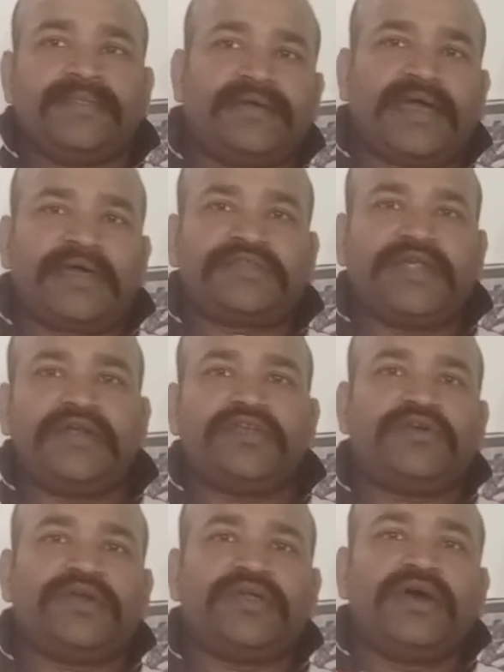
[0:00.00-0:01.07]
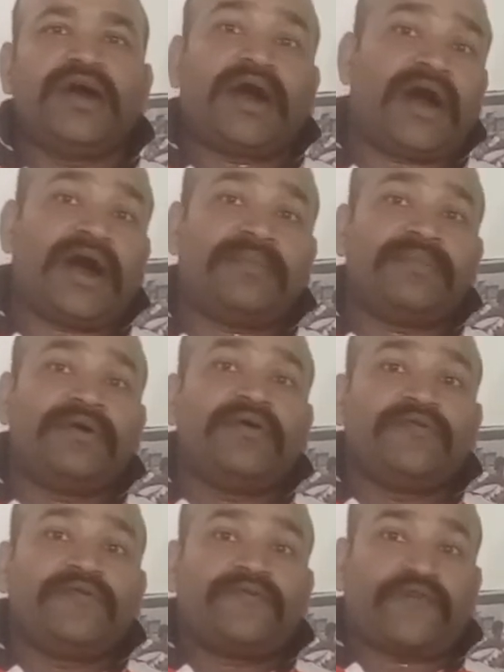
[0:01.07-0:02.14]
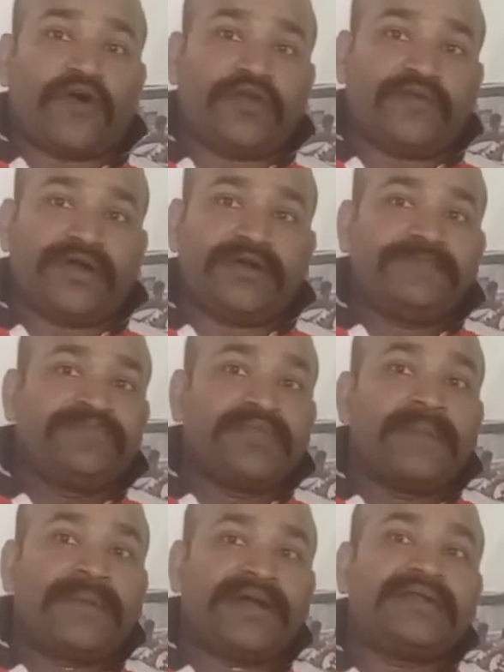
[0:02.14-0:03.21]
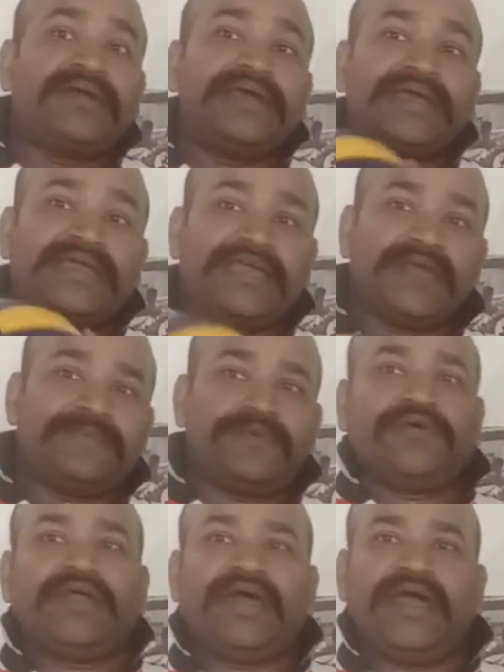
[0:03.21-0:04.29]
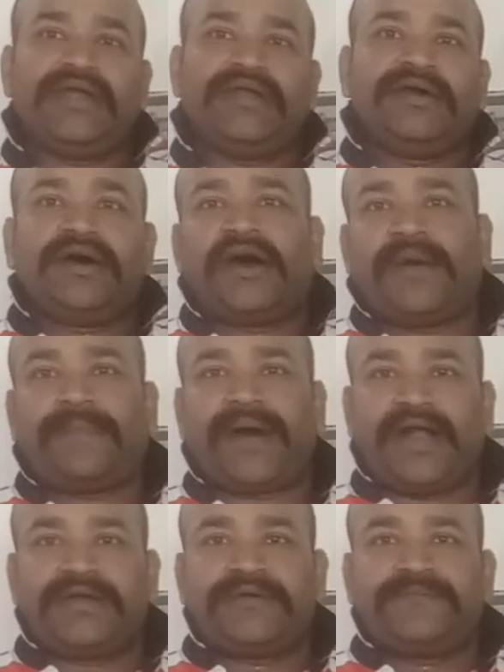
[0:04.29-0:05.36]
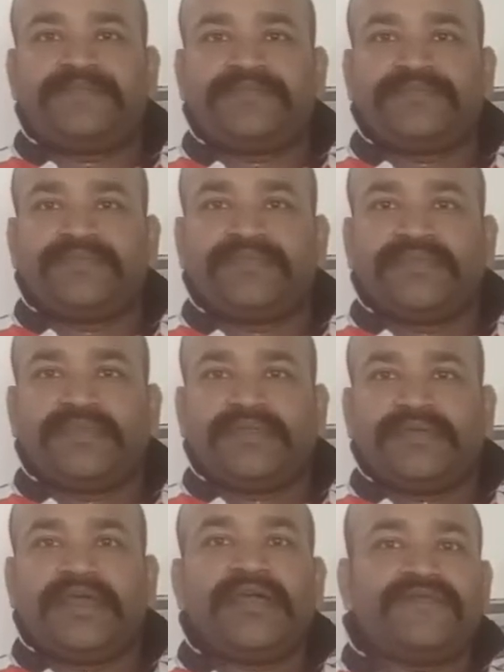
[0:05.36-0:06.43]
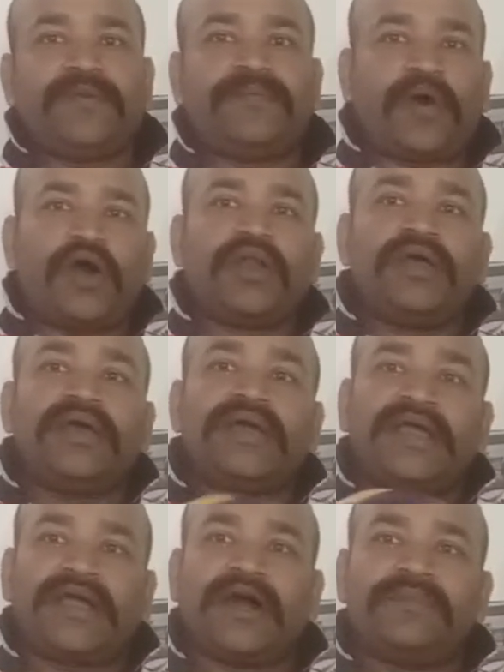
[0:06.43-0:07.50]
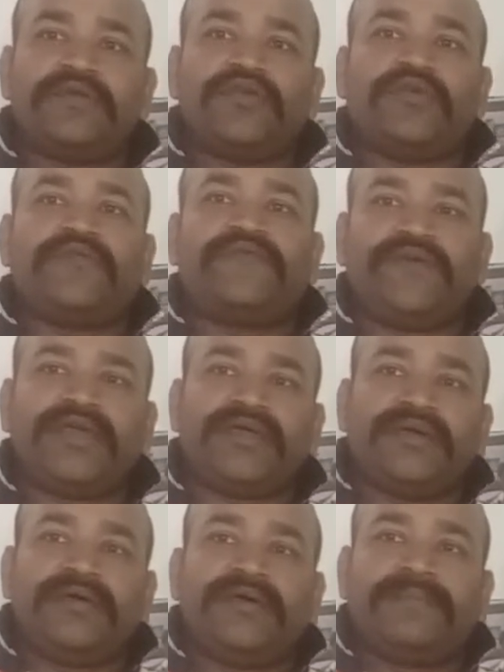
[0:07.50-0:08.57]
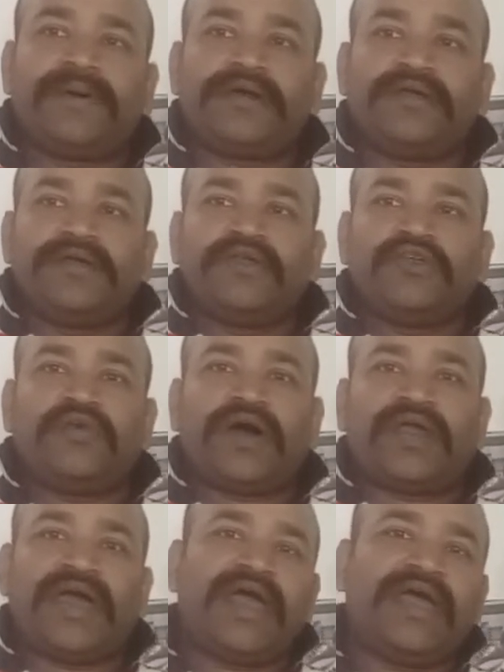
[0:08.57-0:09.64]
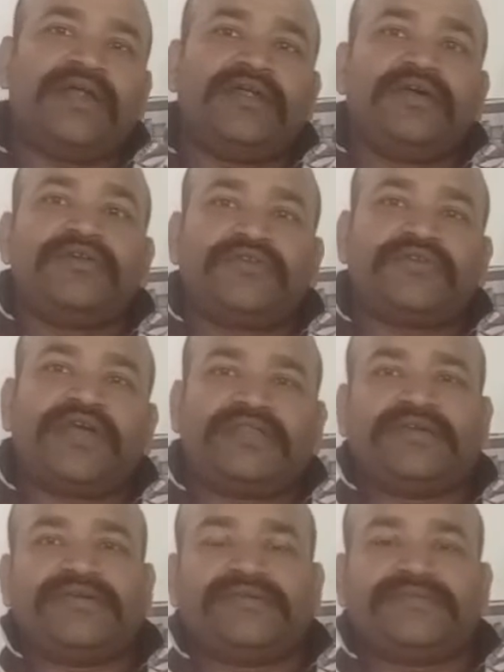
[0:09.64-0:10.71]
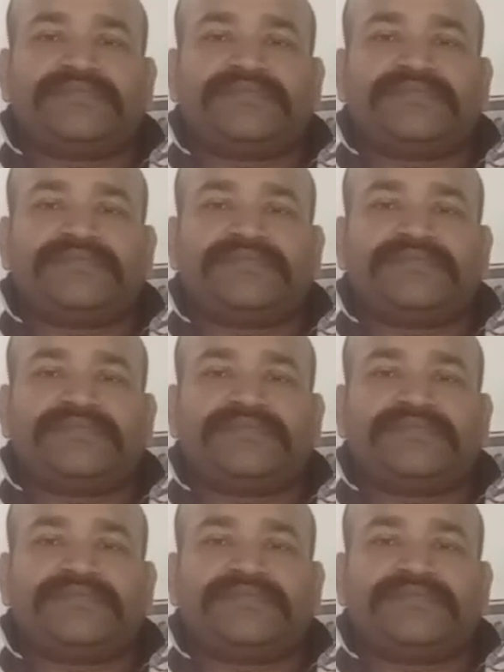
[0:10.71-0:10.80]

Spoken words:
Extend your arm forward but keep your hand apart. If the ball come your way but your hand together